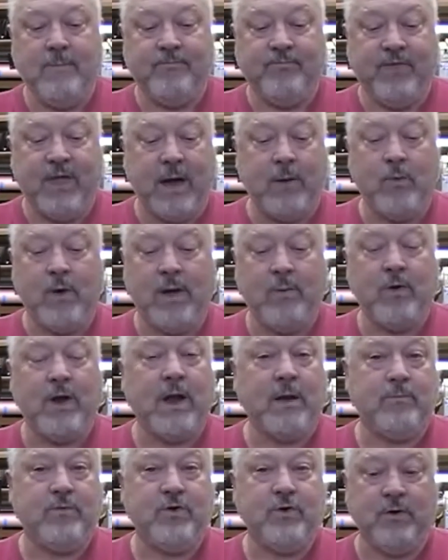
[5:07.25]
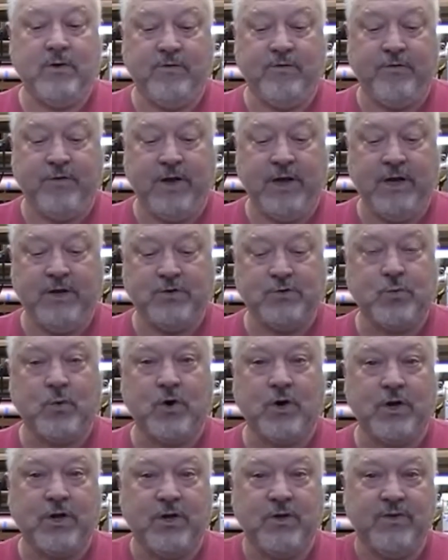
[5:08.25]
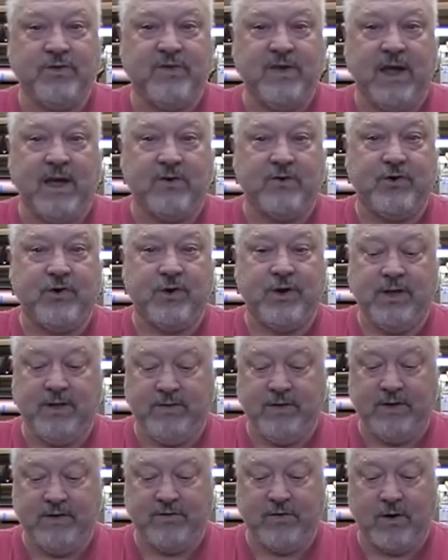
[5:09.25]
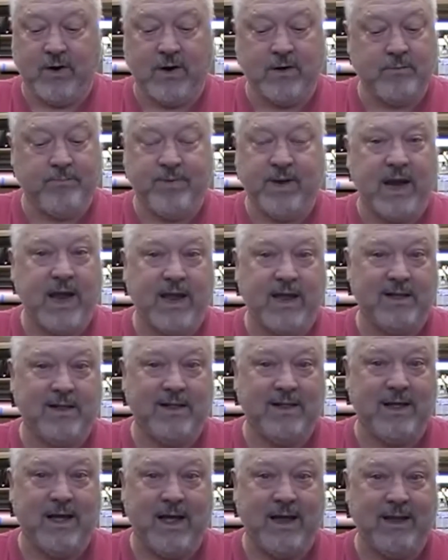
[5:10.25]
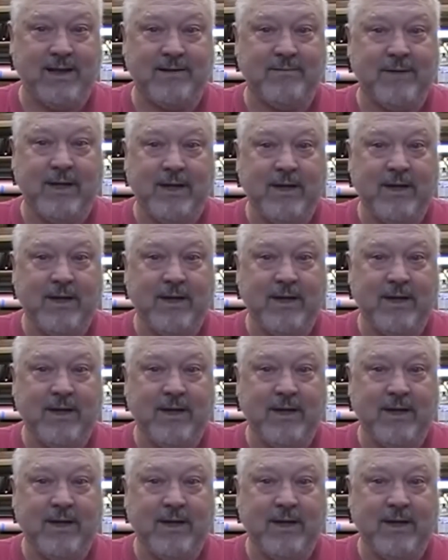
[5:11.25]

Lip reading: That way when I'm doing finish work, you can see how dirty these are, but I can